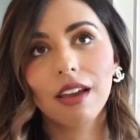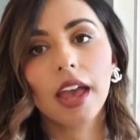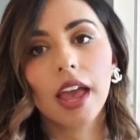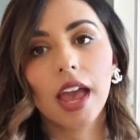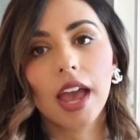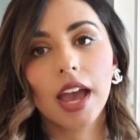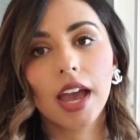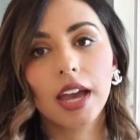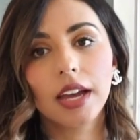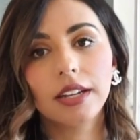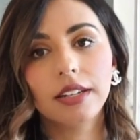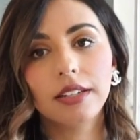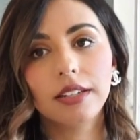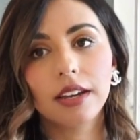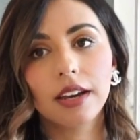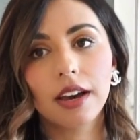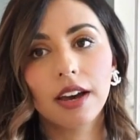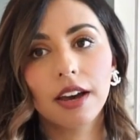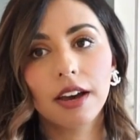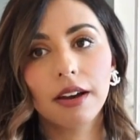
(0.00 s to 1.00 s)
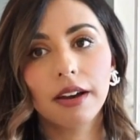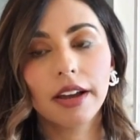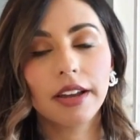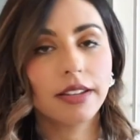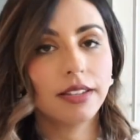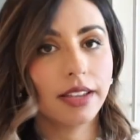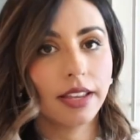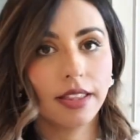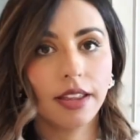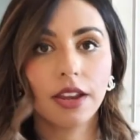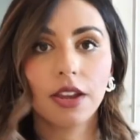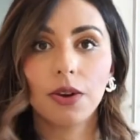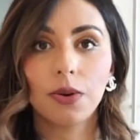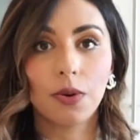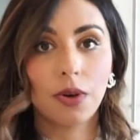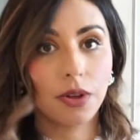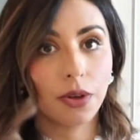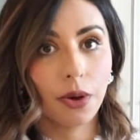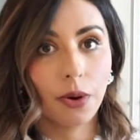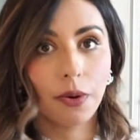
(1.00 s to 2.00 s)
And I said that
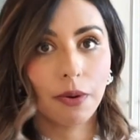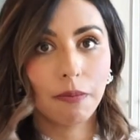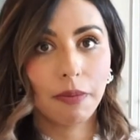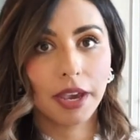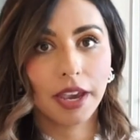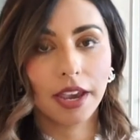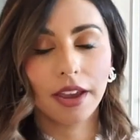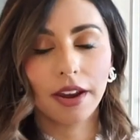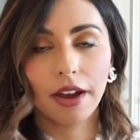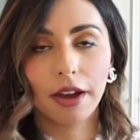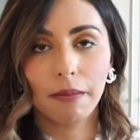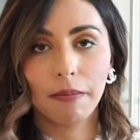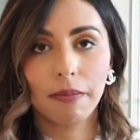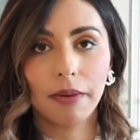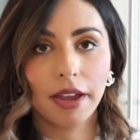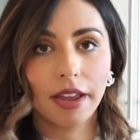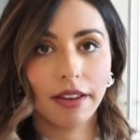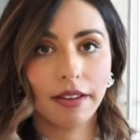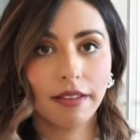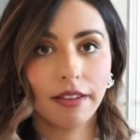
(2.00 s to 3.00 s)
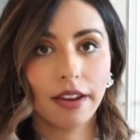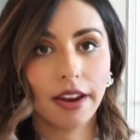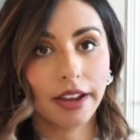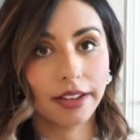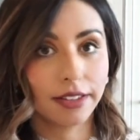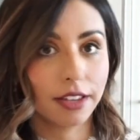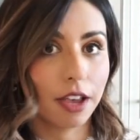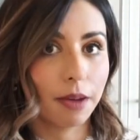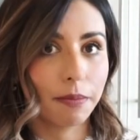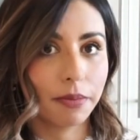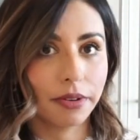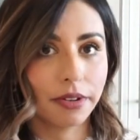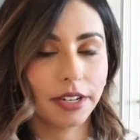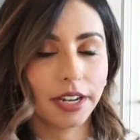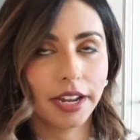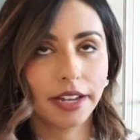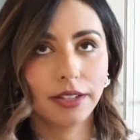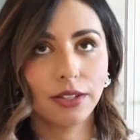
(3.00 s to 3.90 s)
I'll go and pick it up in the next couple of days.